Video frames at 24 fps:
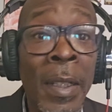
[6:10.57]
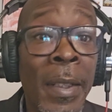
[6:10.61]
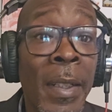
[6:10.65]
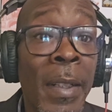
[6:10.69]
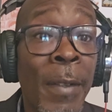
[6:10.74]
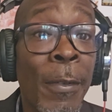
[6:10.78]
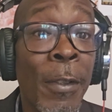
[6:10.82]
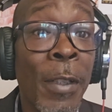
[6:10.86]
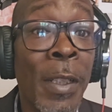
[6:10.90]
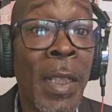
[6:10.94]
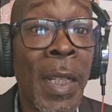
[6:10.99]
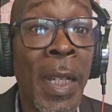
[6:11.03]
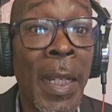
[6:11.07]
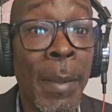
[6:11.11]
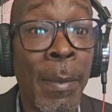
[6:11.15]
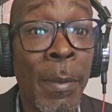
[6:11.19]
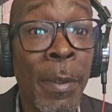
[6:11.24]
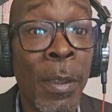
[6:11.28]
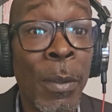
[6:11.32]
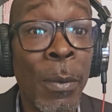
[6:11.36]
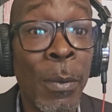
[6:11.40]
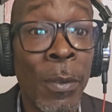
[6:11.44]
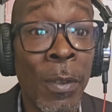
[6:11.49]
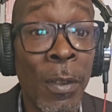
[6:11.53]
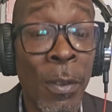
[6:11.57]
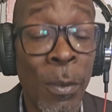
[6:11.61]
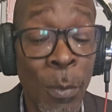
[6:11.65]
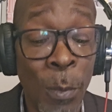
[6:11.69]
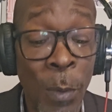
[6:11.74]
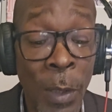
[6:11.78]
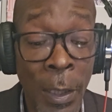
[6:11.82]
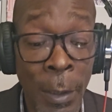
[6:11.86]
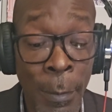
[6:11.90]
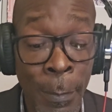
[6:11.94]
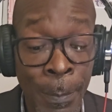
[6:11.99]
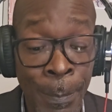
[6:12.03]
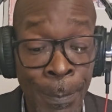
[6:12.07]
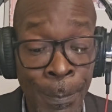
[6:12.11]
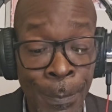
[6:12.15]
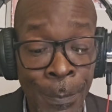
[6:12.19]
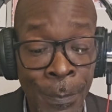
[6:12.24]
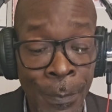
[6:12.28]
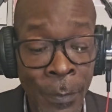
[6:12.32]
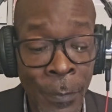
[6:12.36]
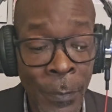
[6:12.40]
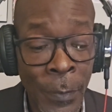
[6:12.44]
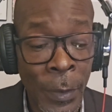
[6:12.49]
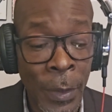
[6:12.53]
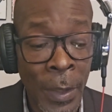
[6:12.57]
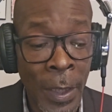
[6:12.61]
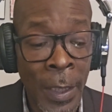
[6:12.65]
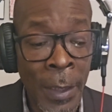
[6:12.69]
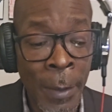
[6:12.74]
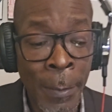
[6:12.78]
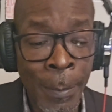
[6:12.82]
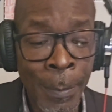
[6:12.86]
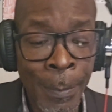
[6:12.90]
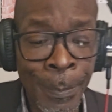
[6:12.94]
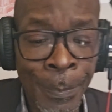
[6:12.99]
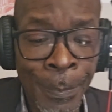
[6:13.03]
different type suits as well. Okay,